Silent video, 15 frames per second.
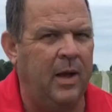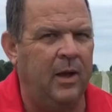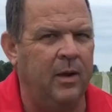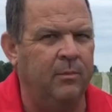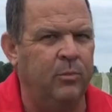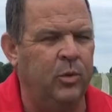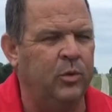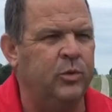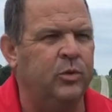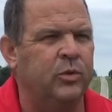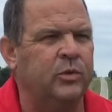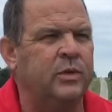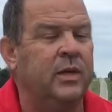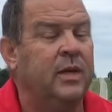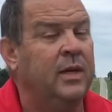of
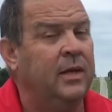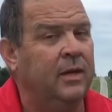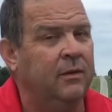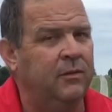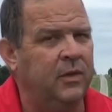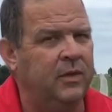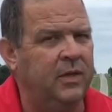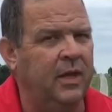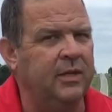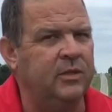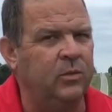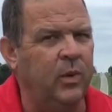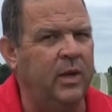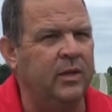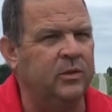bushels if the
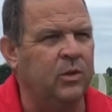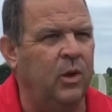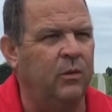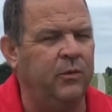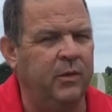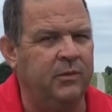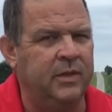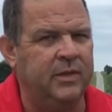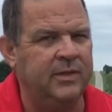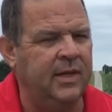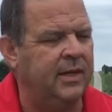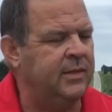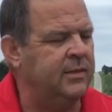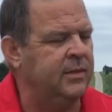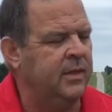test weight is all
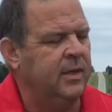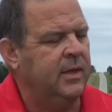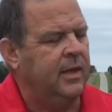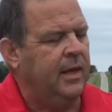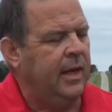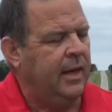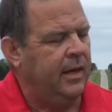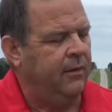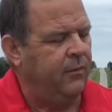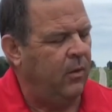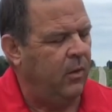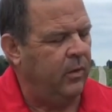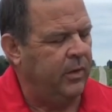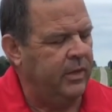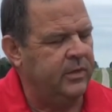56, and if
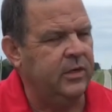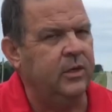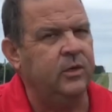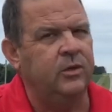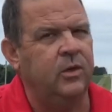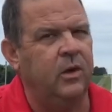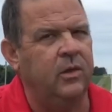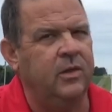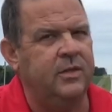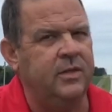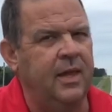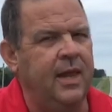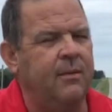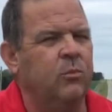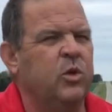all these ears are the
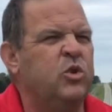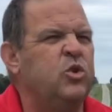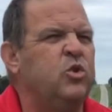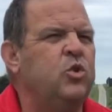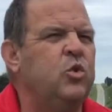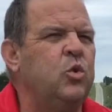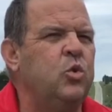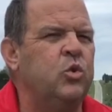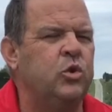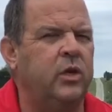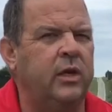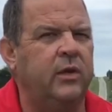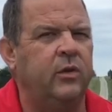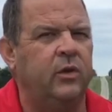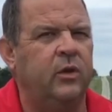same, which
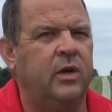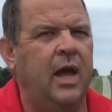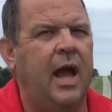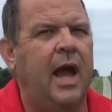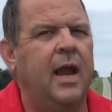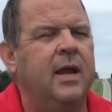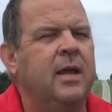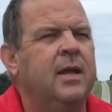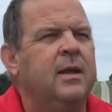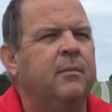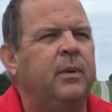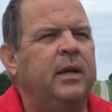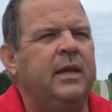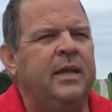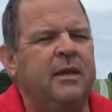usually they're not.
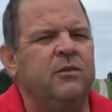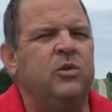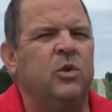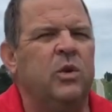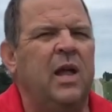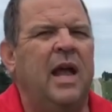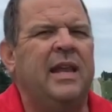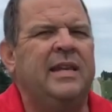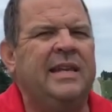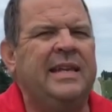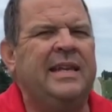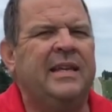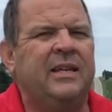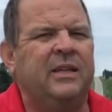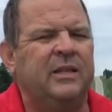But it gives you an
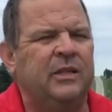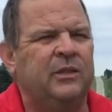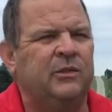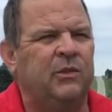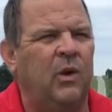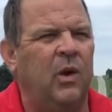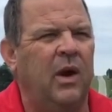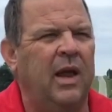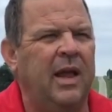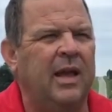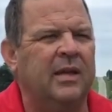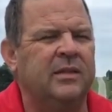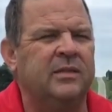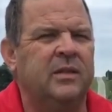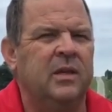idea as far
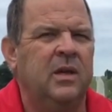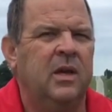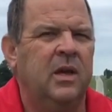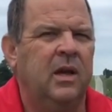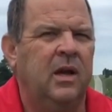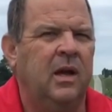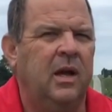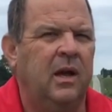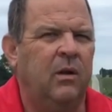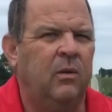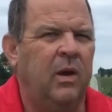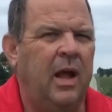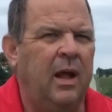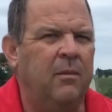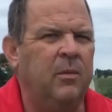as
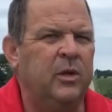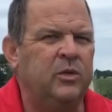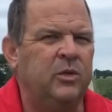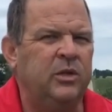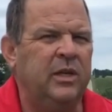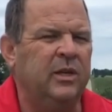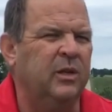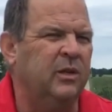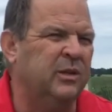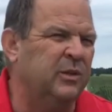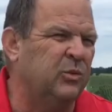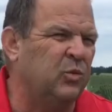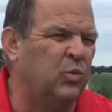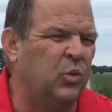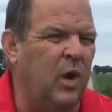how much yield is
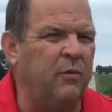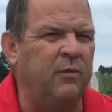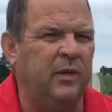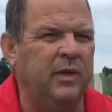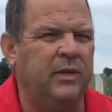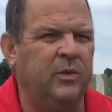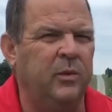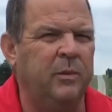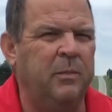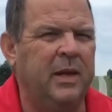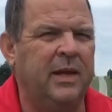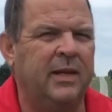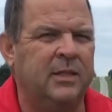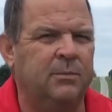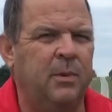roughly to be
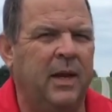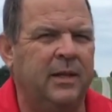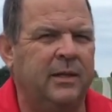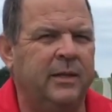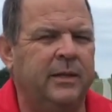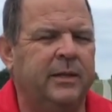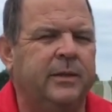expected.